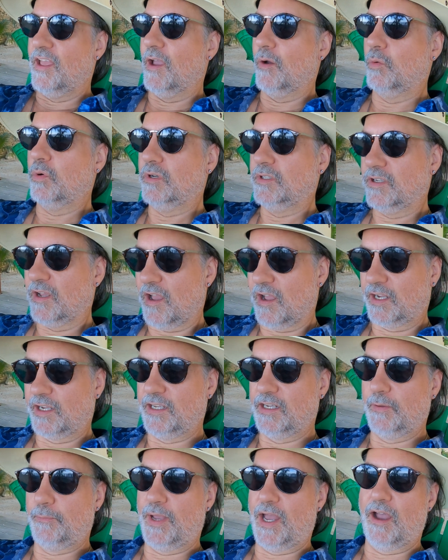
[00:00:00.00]
And we're
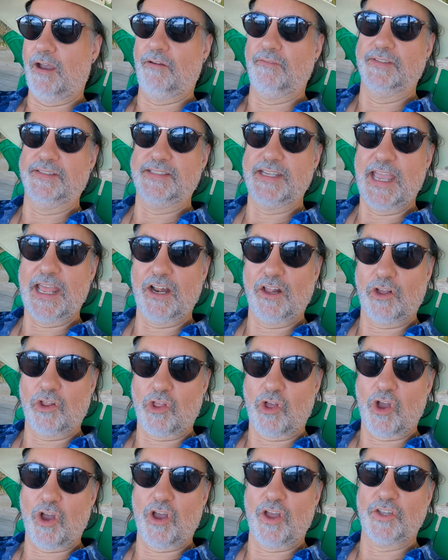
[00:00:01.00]
talking about Santa
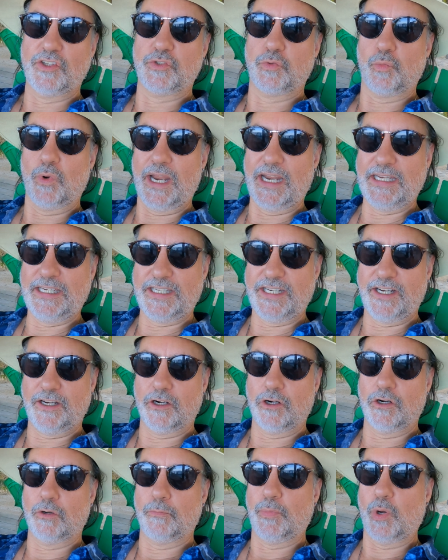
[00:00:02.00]
Claus,
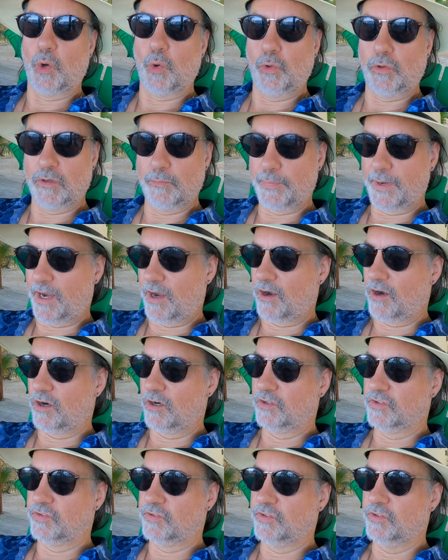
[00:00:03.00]
reindeer, polar
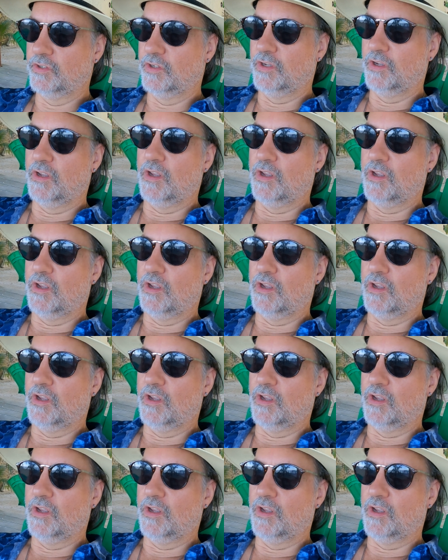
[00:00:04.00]
bears,